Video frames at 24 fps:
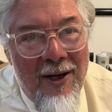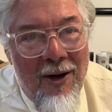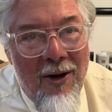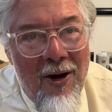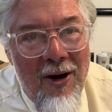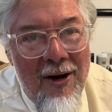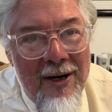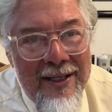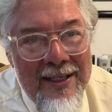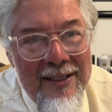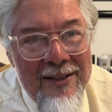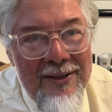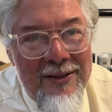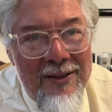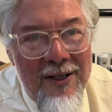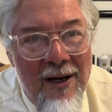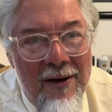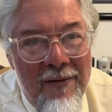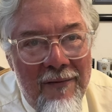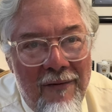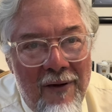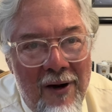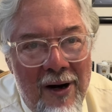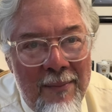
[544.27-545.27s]
an
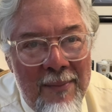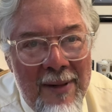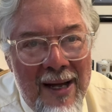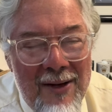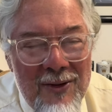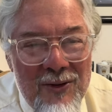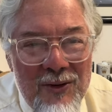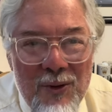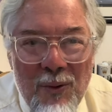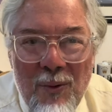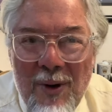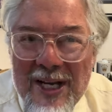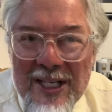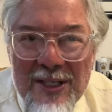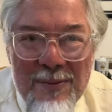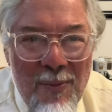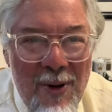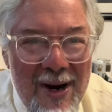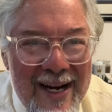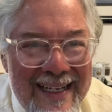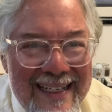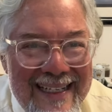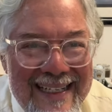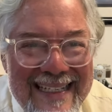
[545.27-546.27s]
Arkansas farmhouse. The watch
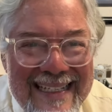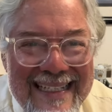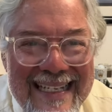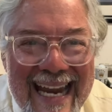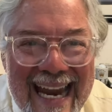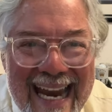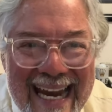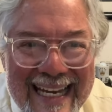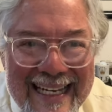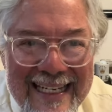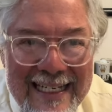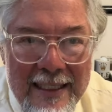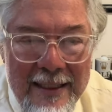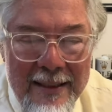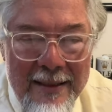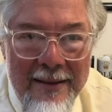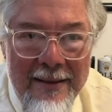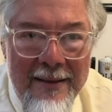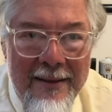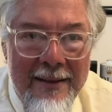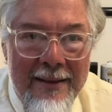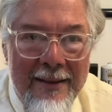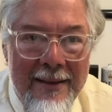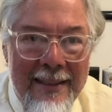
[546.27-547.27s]
market is dead.
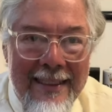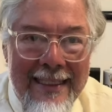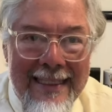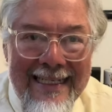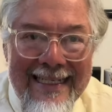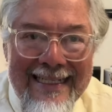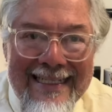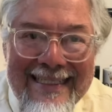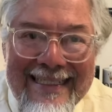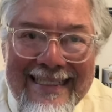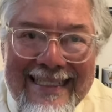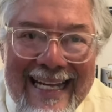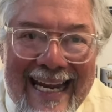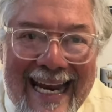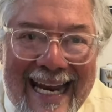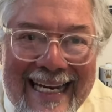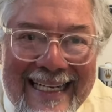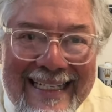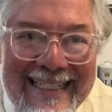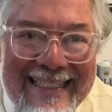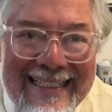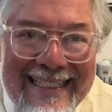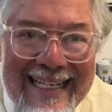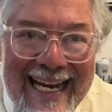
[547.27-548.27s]

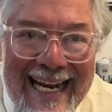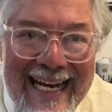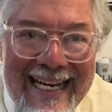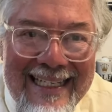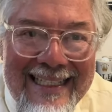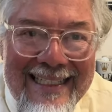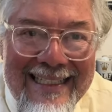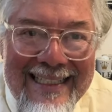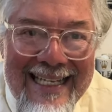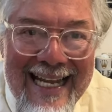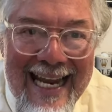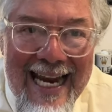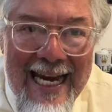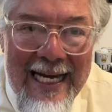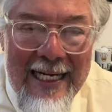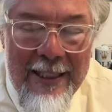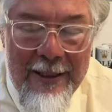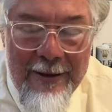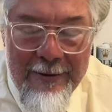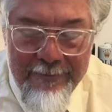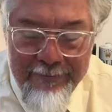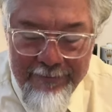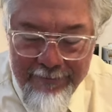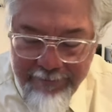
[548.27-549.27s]
Dead, dead,
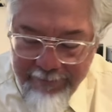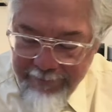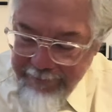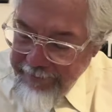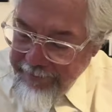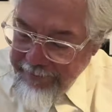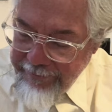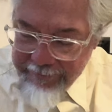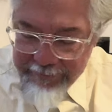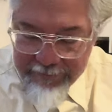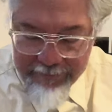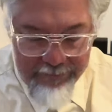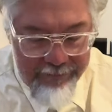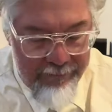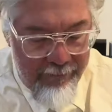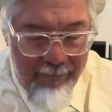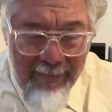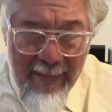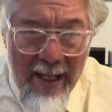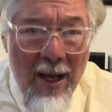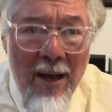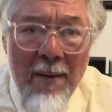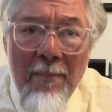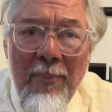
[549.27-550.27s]
dead.
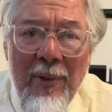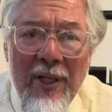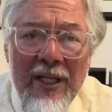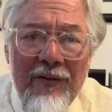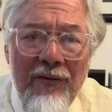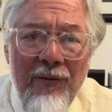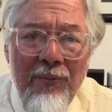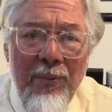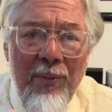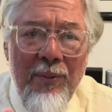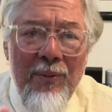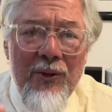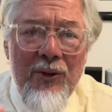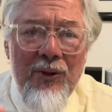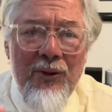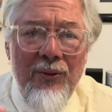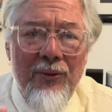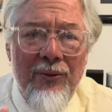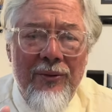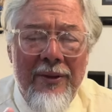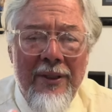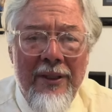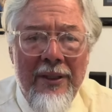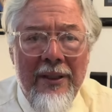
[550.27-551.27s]
Unbelievable, but
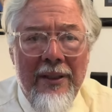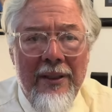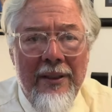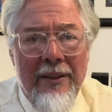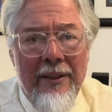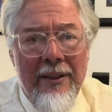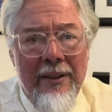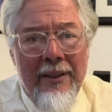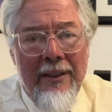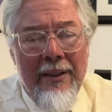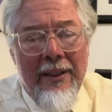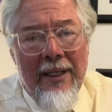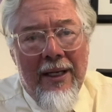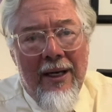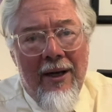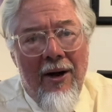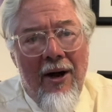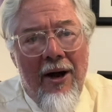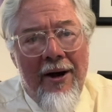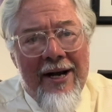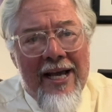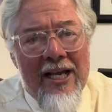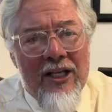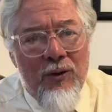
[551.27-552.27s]
true.
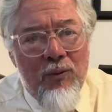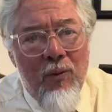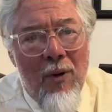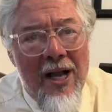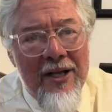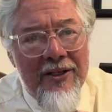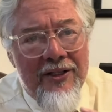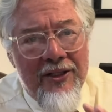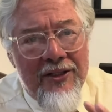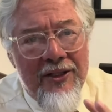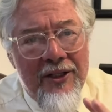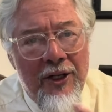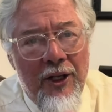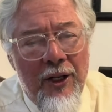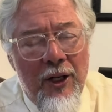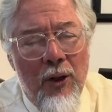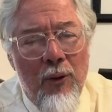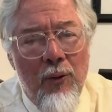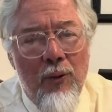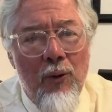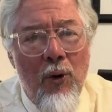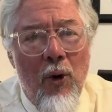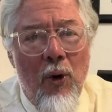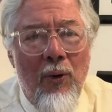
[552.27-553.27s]
Our next watch is a
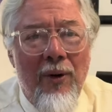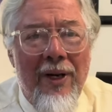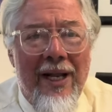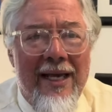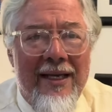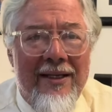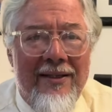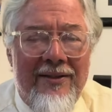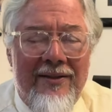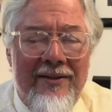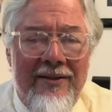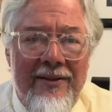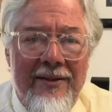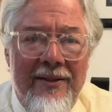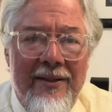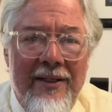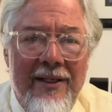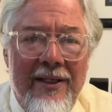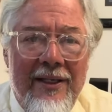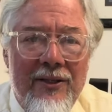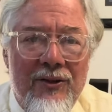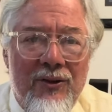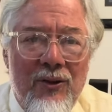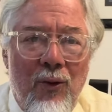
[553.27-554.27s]
little Rolex.
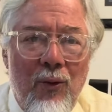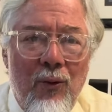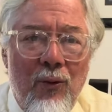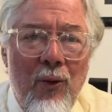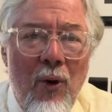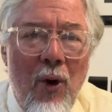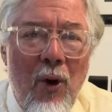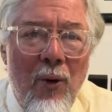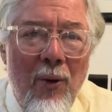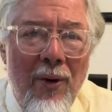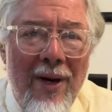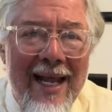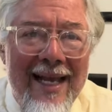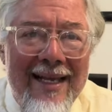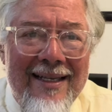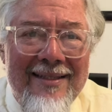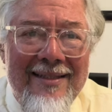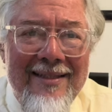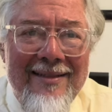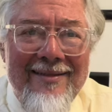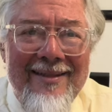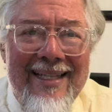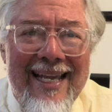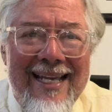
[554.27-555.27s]
It's a
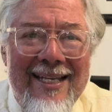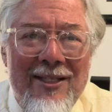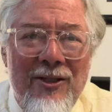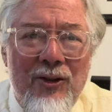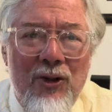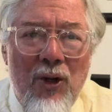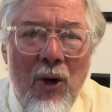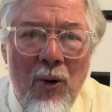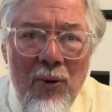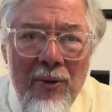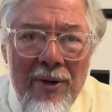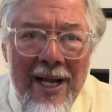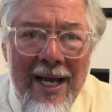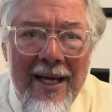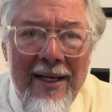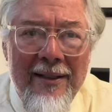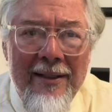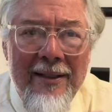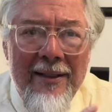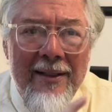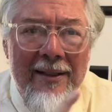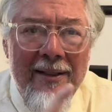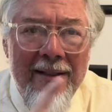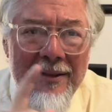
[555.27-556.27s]
Rolex Daytona.
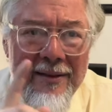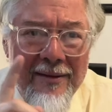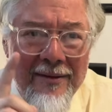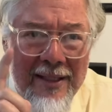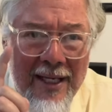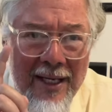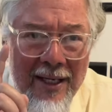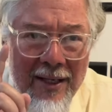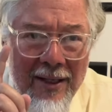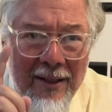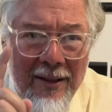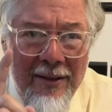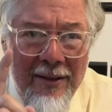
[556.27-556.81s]
Take a